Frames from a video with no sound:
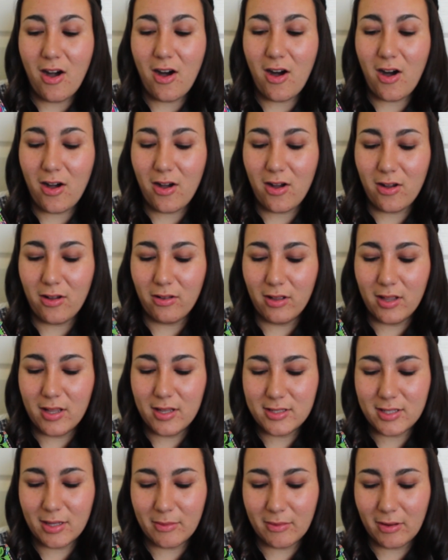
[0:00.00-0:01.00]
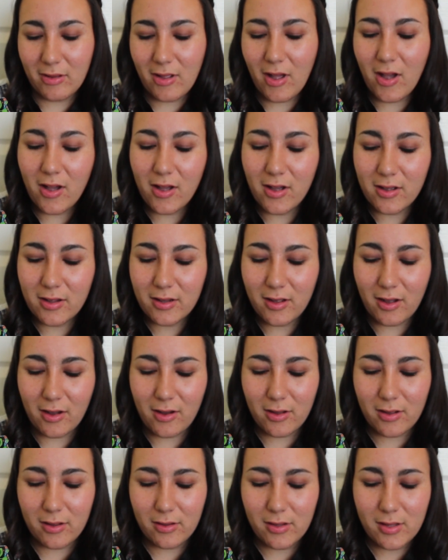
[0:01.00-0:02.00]
all summer long,
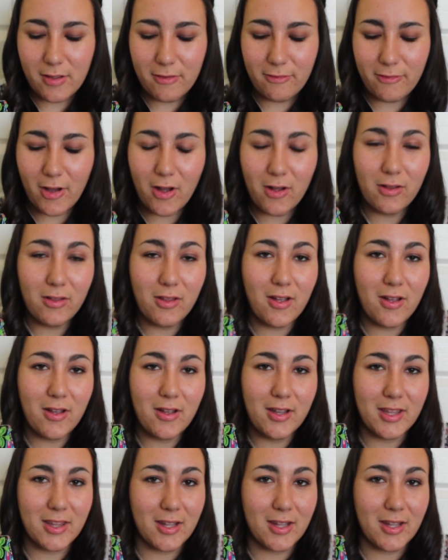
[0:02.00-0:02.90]
all fall long,